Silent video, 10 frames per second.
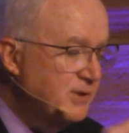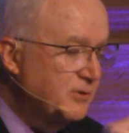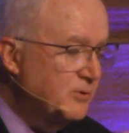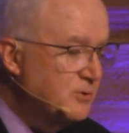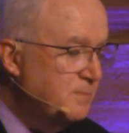
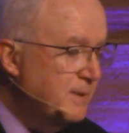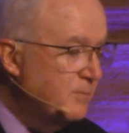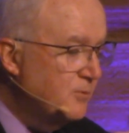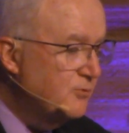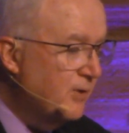that those
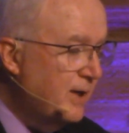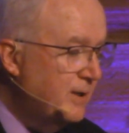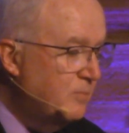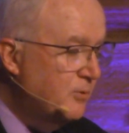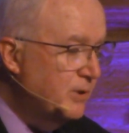people tried
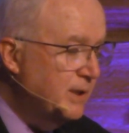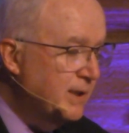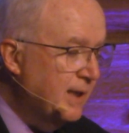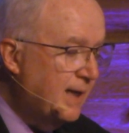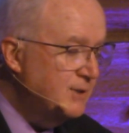to put
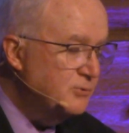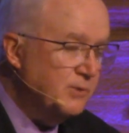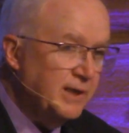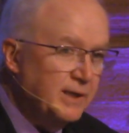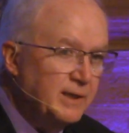in God's
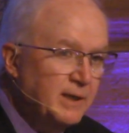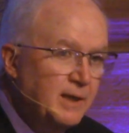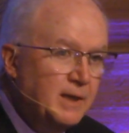way,